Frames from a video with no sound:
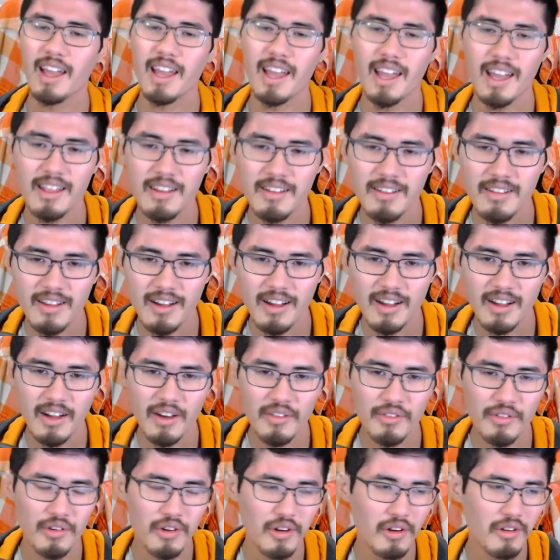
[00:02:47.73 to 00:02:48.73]
and uh,
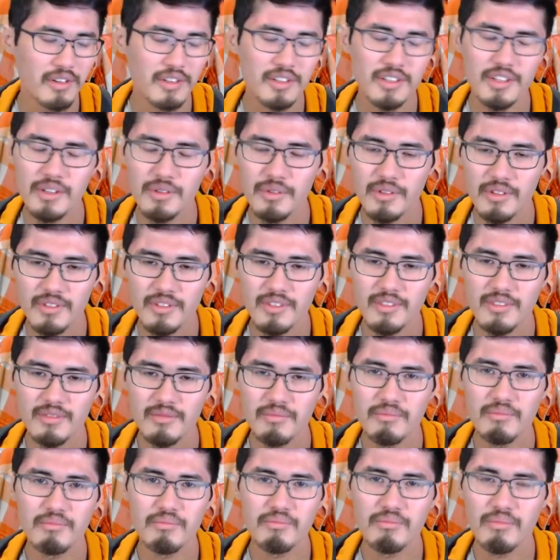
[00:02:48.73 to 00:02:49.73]
of her own, she was
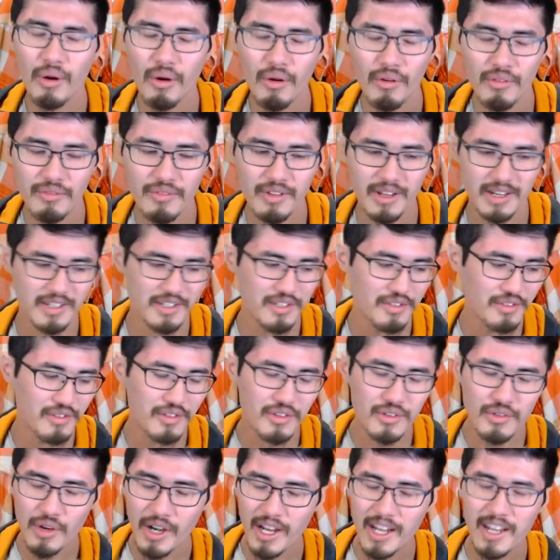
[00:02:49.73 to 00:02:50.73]
perfect. She was
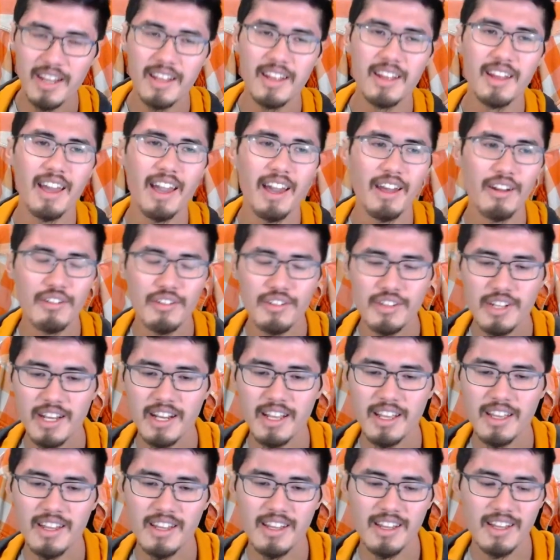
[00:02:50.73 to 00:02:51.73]
great,
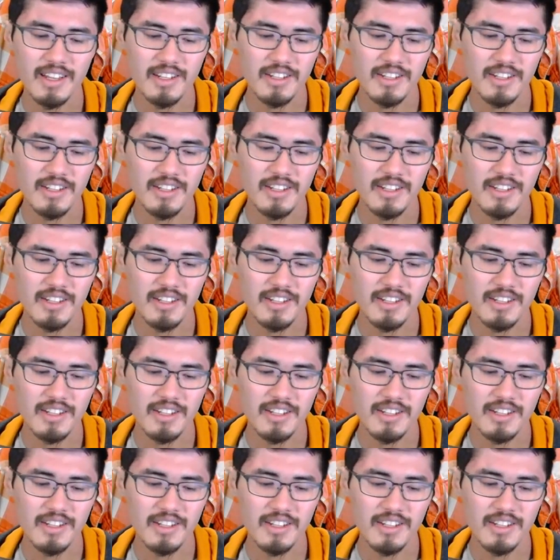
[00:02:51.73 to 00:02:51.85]
energetic.